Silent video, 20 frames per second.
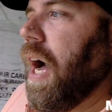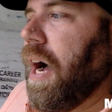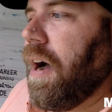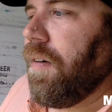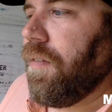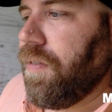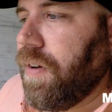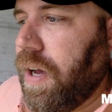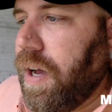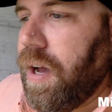
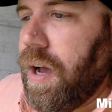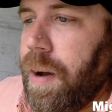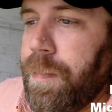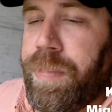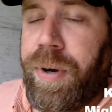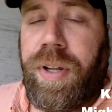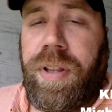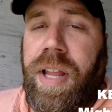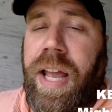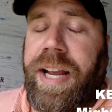
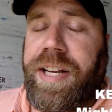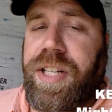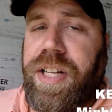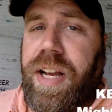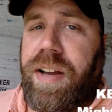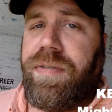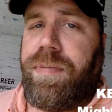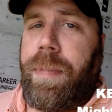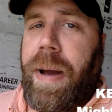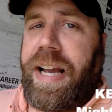I'm putting the
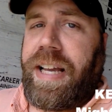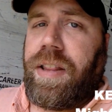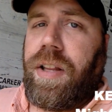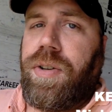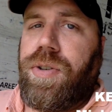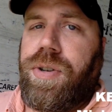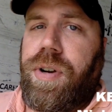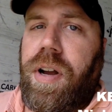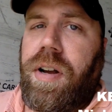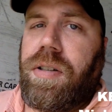HF back in
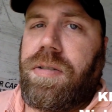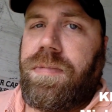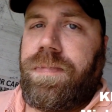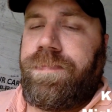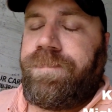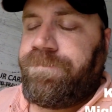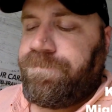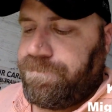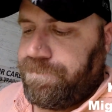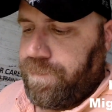the truck.
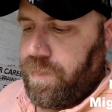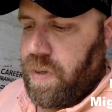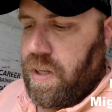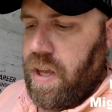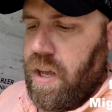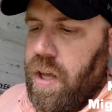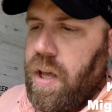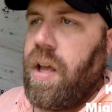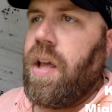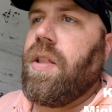
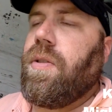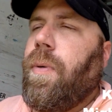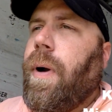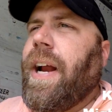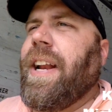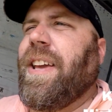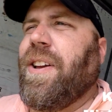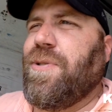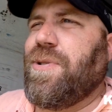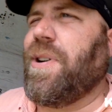The
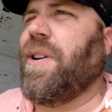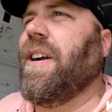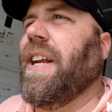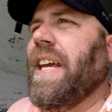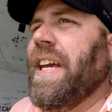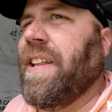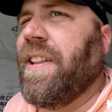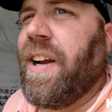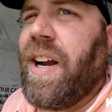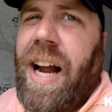radio's
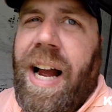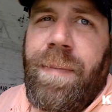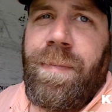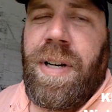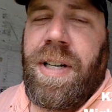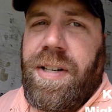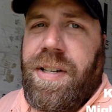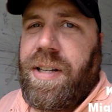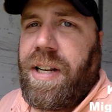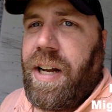already in there. I
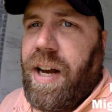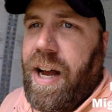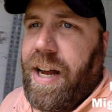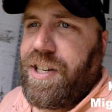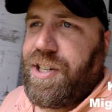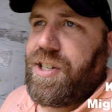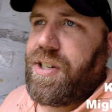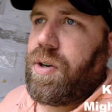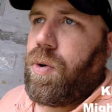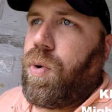
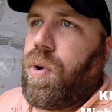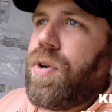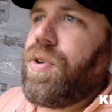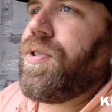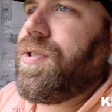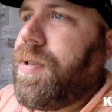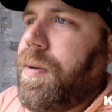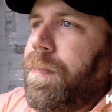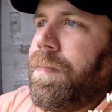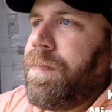just
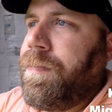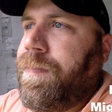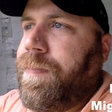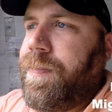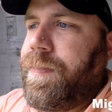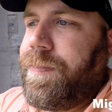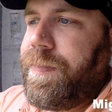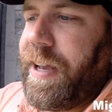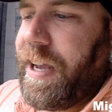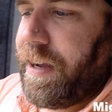ordered some
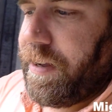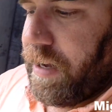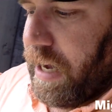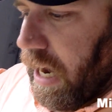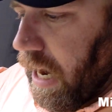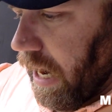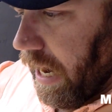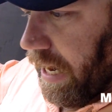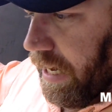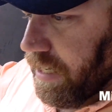
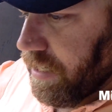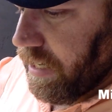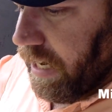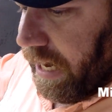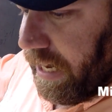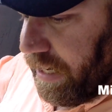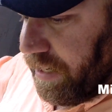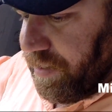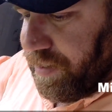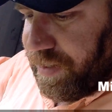
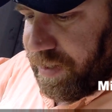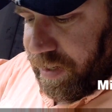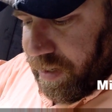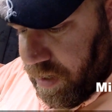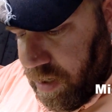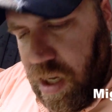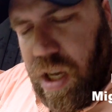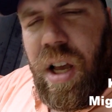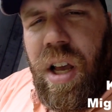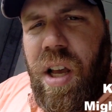antennas
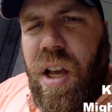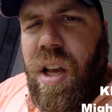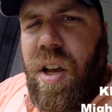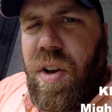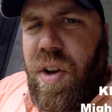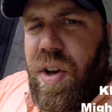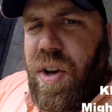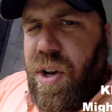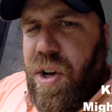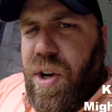
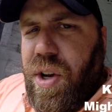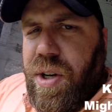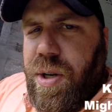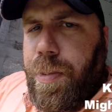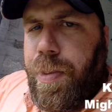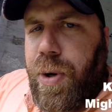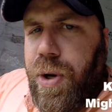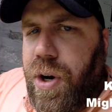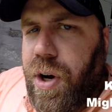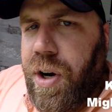
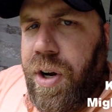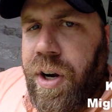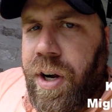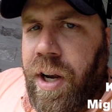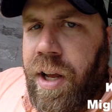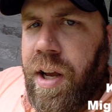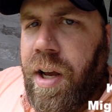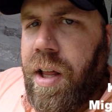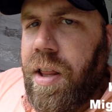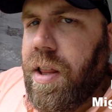to put
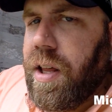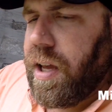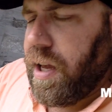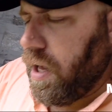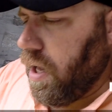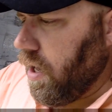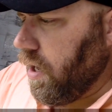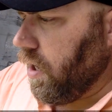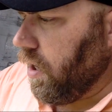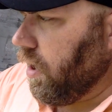on
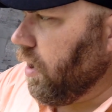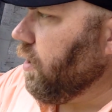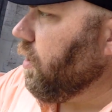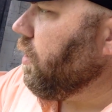the